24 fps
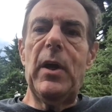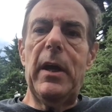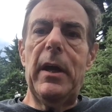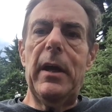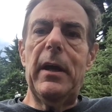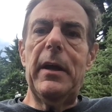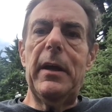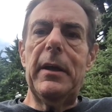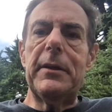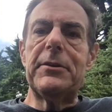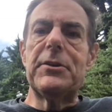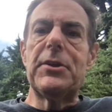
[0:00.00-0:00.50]

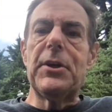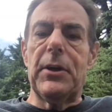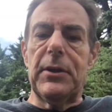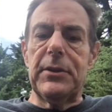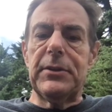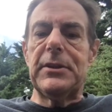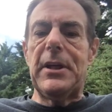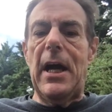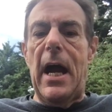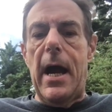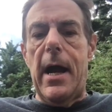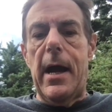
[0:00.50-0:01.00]
it took
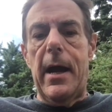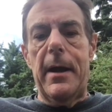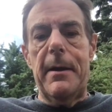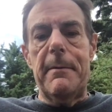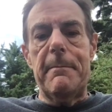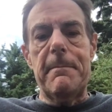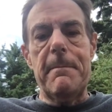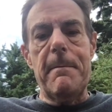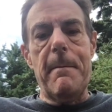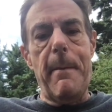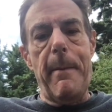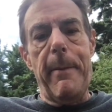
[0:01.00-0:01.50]

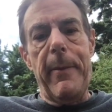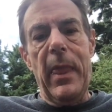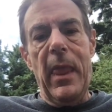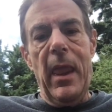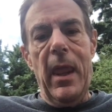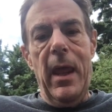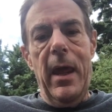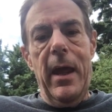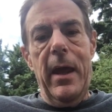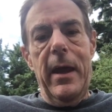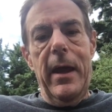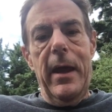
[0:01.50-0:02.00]
time.
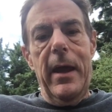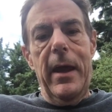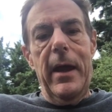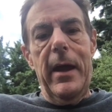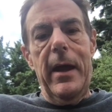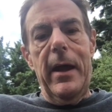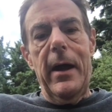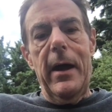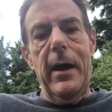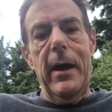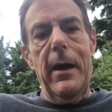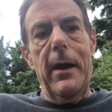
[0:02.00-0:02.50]

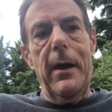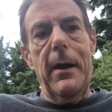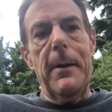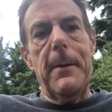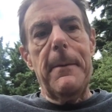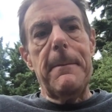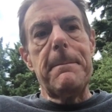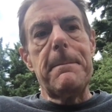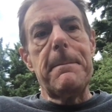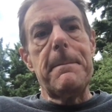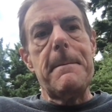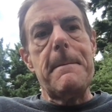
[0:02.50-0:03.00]

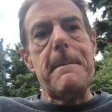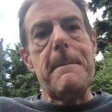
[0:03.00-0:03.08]
Um,